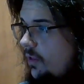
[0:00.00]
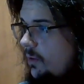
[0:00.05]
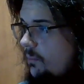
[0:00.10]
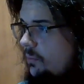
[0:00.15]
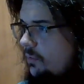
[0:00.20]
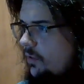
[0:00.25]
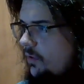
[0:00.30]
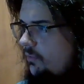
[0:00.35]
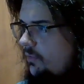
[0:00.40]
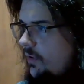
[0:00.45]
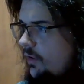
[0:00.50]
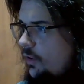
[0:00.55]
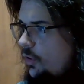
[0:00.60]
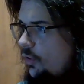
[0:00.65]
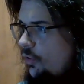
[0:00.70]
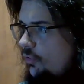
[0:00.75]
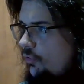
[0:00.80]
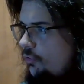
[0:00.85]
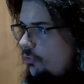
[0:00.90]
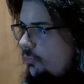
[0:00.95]
I believe he
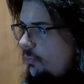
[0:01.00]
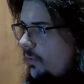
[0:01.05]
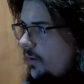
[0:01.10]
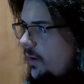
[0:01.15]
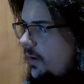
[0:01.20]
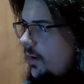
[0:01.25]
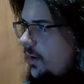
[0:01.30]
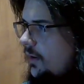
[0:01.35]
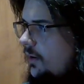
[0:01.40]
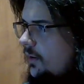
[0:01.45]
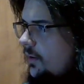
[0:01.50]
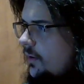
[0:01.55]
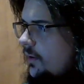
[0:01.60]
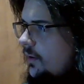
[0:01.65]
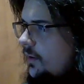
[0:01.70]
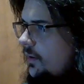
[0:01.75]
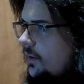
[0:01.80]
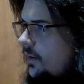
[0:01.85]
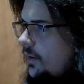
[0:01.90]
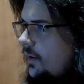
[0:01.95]
goes by
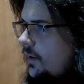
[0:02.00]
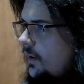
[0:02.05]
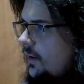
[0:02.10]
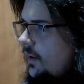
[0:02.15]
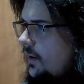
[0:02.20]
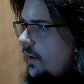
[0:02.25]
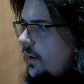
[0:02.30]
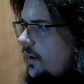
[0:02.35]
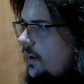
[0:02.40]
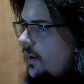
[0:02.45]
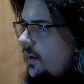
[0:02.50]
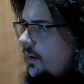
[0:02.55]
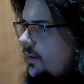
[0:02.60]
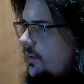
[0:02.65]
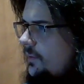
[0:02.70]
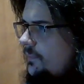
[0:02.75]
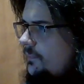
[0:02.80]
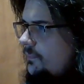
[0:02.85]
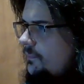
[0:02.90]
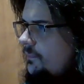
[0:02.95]

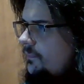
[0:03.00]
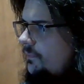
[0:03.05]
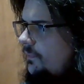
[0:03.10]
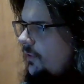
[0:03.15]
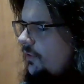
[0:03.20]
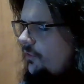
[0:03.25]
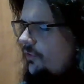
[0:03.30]
what